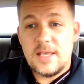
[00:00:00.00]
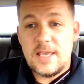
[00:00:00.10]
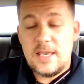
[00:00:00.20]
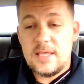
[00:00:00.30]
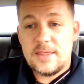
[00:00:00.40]

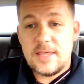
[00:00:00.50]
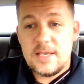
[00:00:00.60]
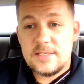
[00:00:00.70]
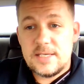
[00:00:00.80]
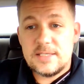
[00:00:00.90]
He
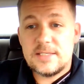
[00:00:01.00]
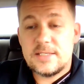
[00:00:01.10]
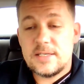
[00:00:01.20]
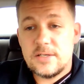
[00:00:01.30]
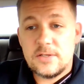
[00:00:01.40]
thinks he's
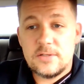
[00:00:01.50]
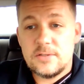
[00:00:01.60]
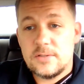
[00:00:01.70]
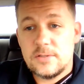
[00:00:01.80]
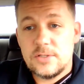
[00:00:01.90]

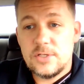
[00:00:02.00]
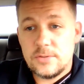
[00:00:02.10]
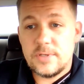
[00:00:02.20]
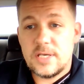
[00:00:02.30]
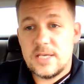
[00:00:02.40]
still
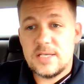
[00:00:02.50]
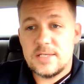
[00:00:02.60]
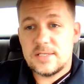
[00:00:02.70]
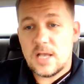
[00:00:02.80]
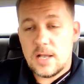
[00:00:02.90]
doing
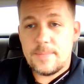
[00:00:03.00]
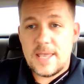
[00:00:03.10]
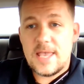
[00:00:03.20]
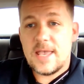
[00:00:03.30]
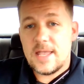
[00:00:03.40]
his op
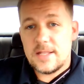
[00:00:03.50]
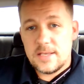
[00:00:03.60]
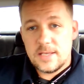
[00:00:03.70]
ed,